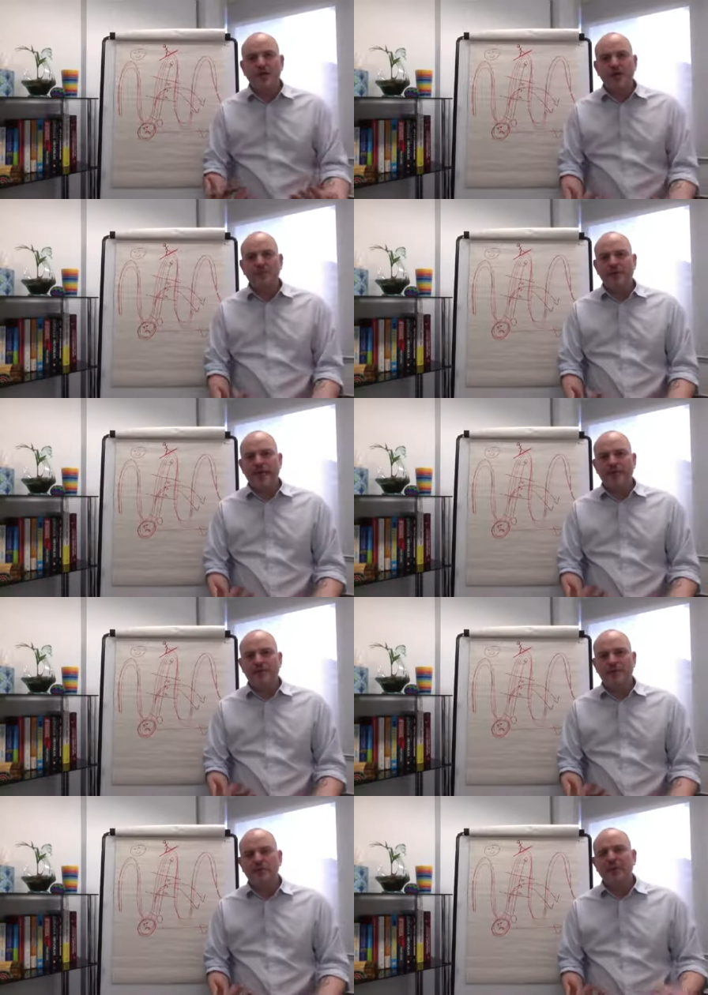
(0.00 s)
so
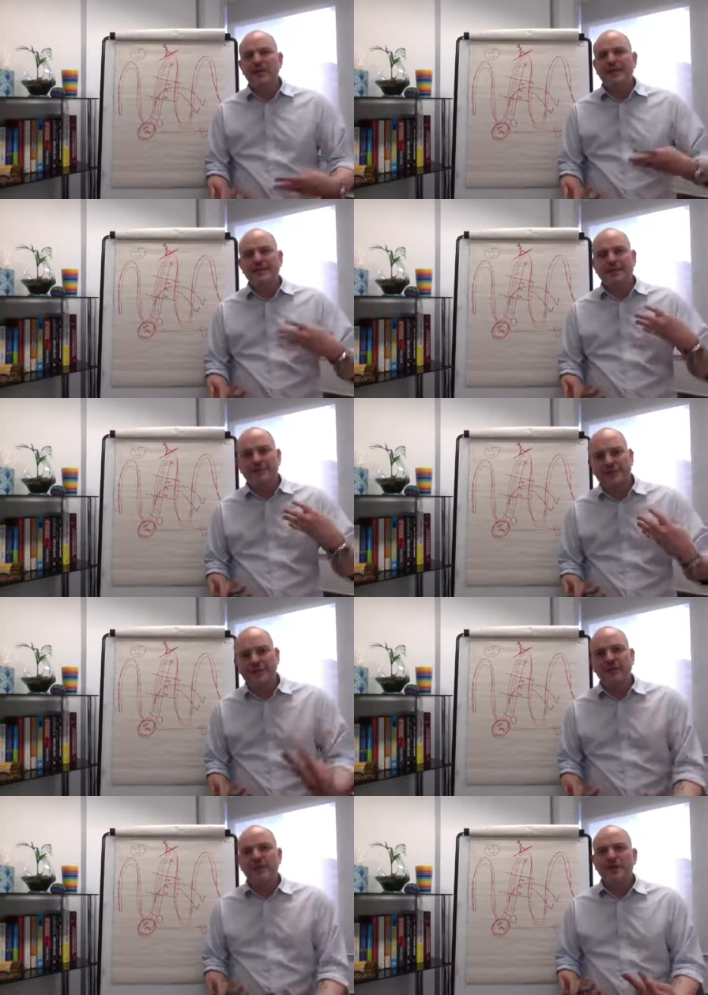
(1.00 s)
powerful. There is
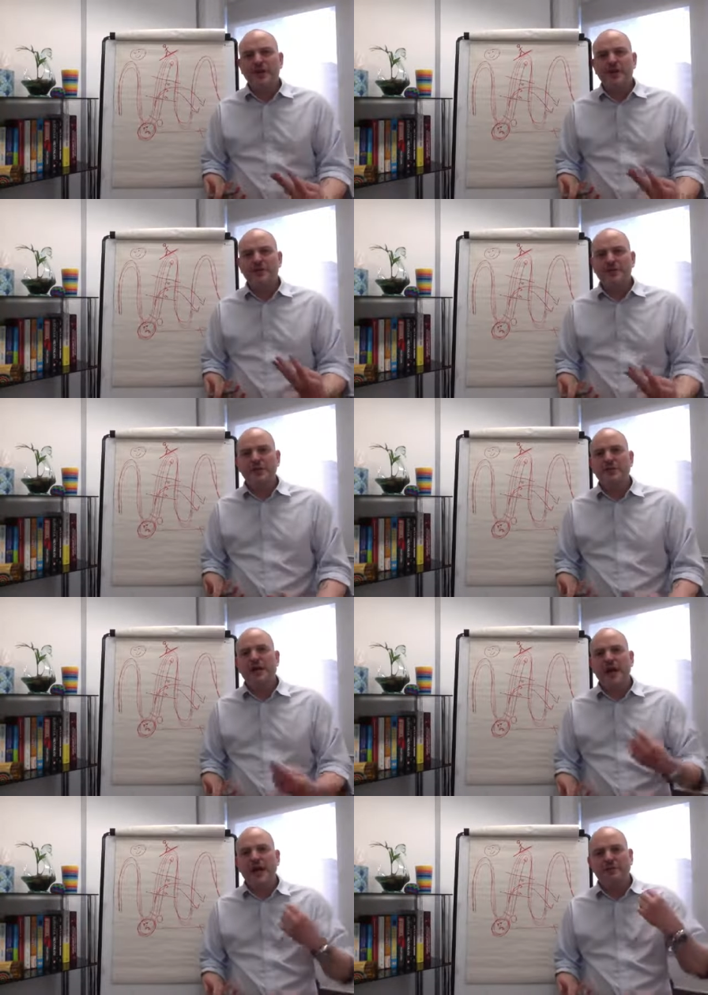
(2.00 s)
nothing I can
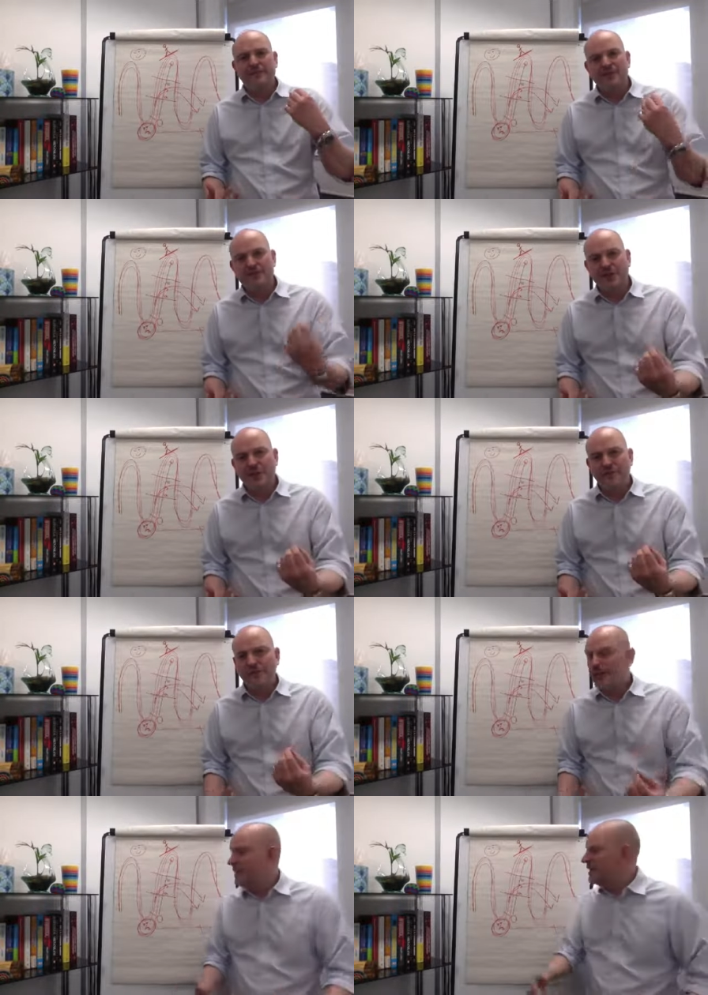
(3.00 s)
do. I have to surf
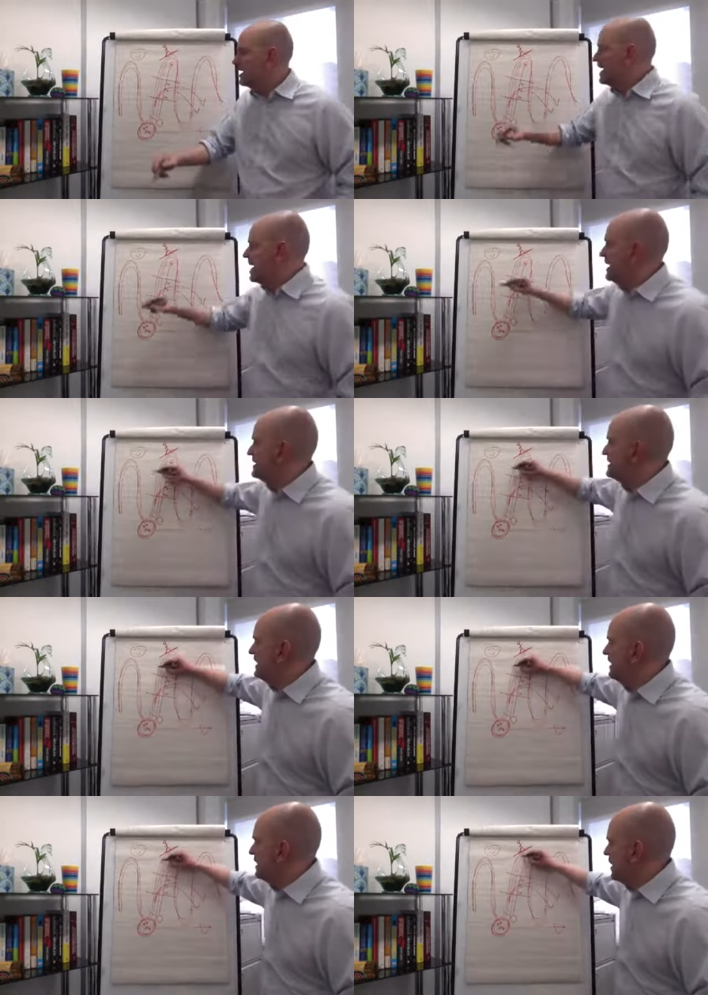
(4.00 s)
it
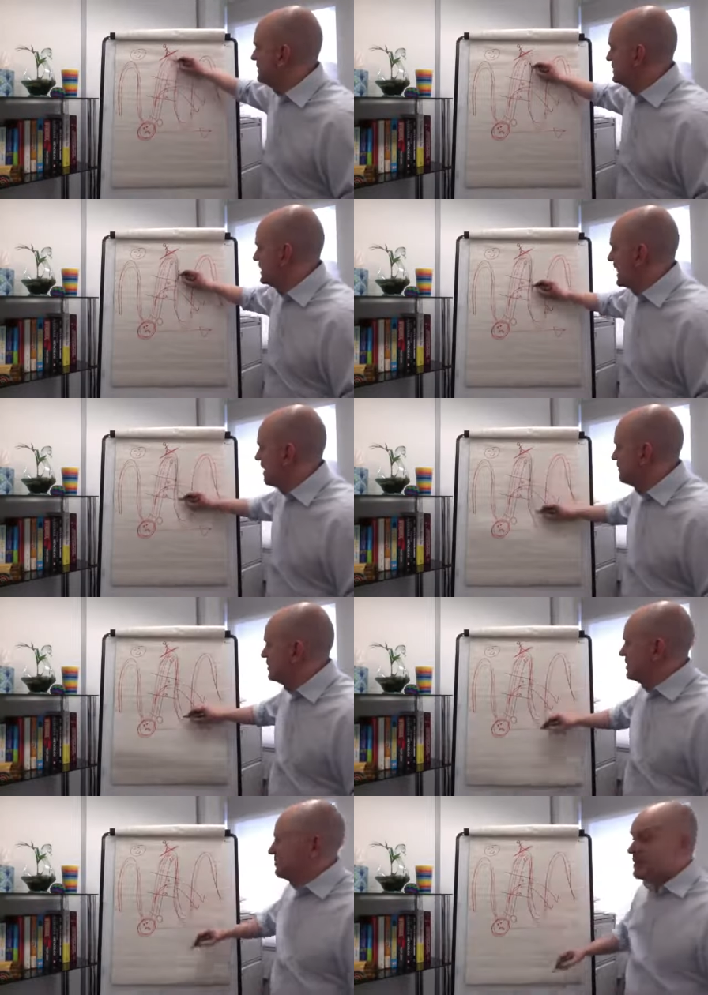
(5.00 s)
until it goes
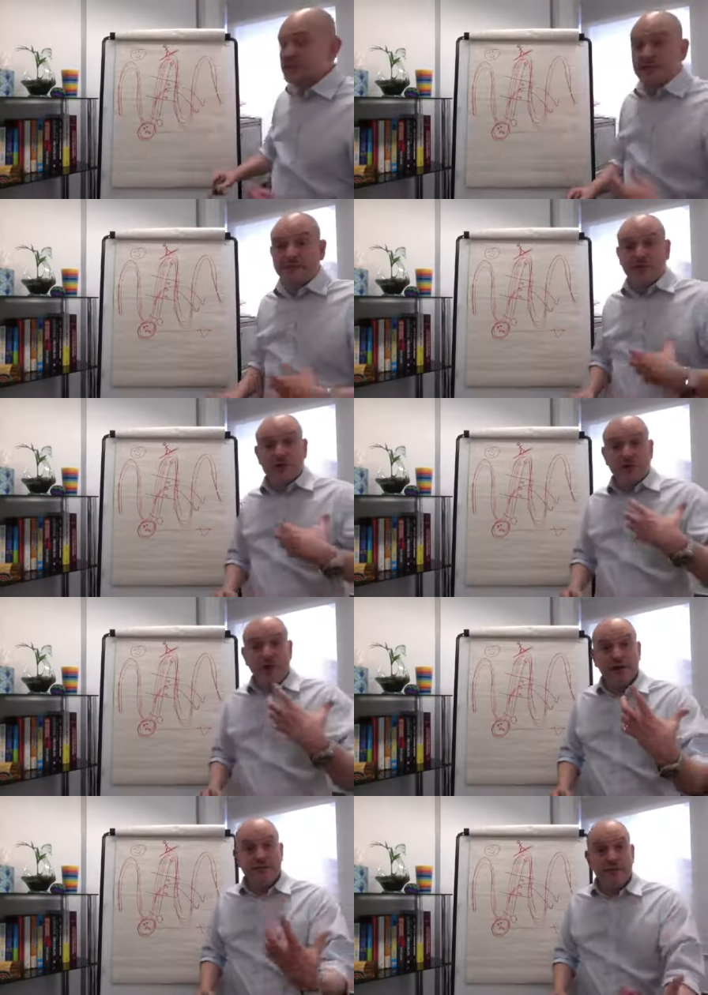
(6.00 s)
down. Because if I
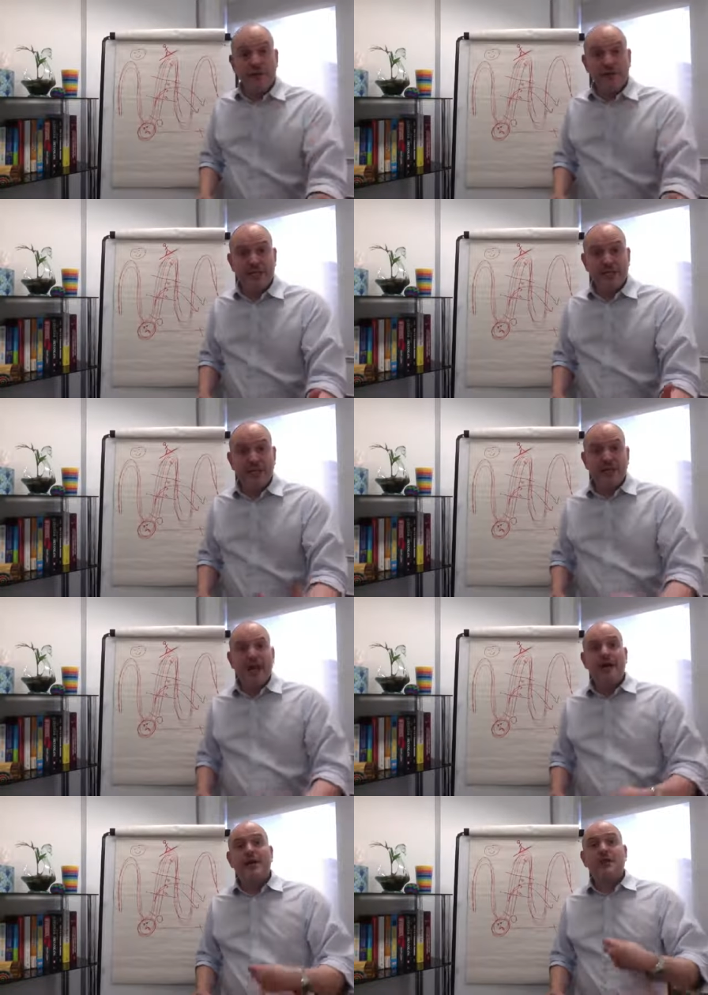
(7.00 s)
try and avoid it
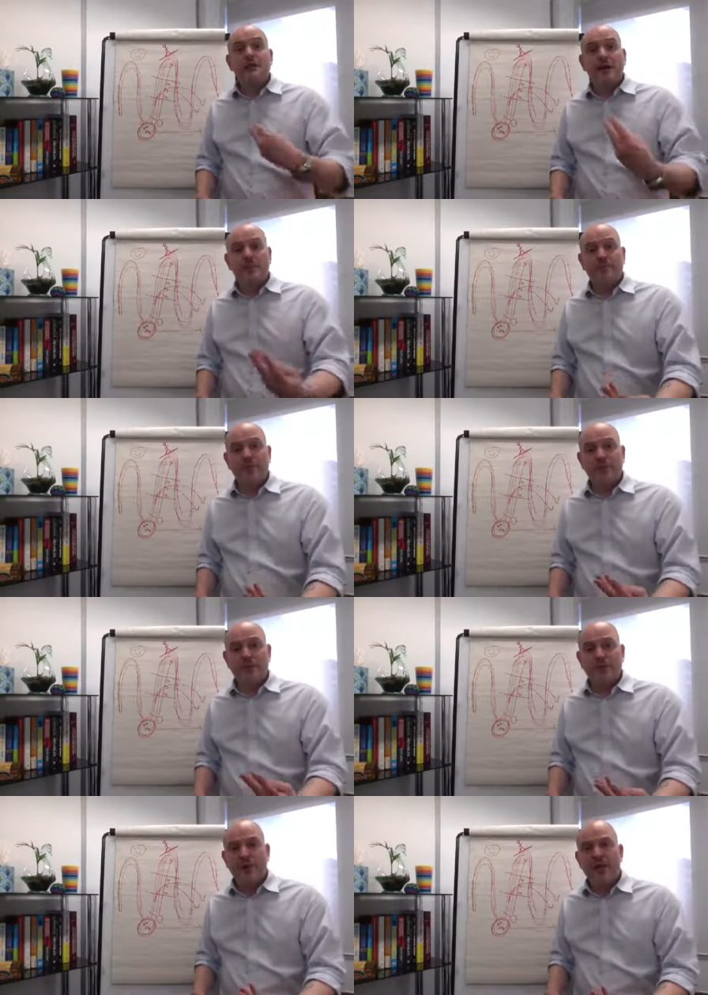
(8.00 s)
and I try and push it
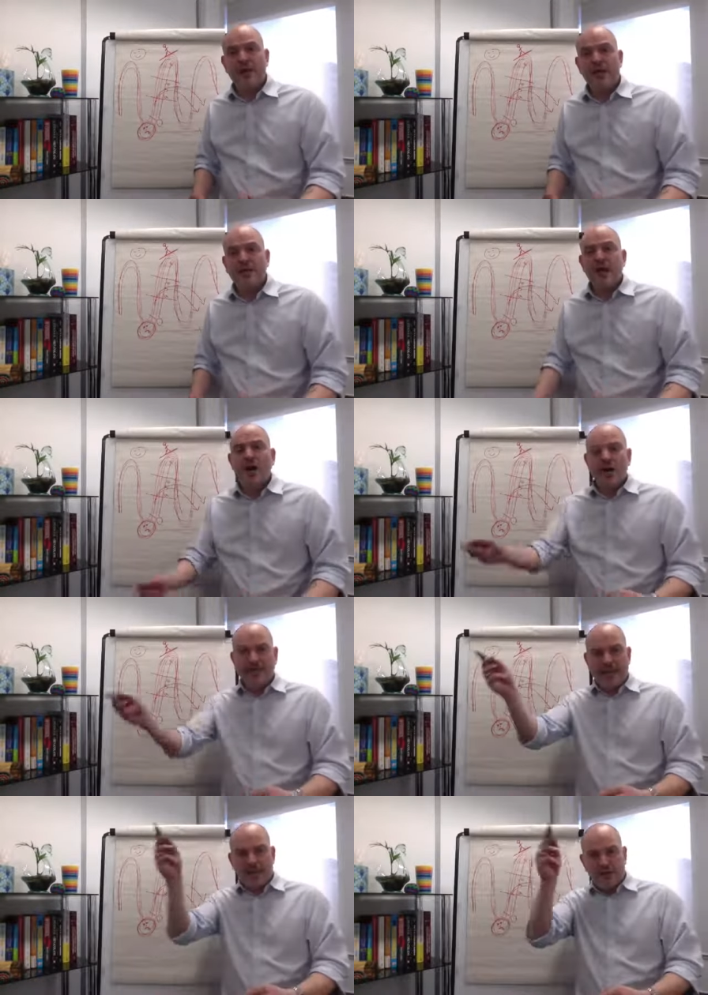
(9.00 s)
away, I
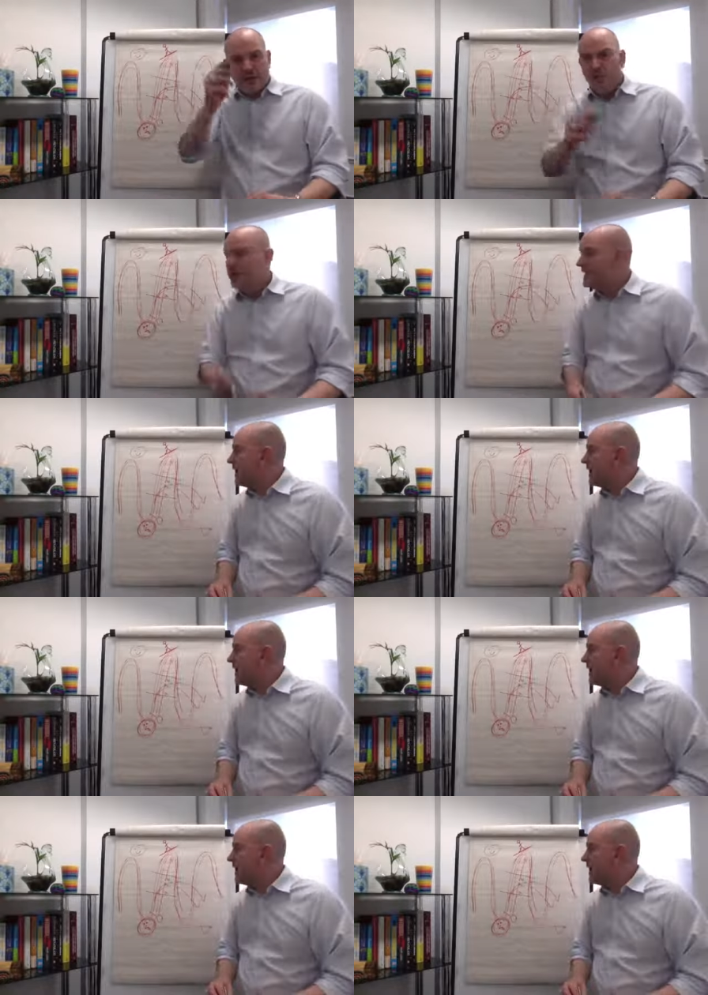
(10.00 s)
get caught in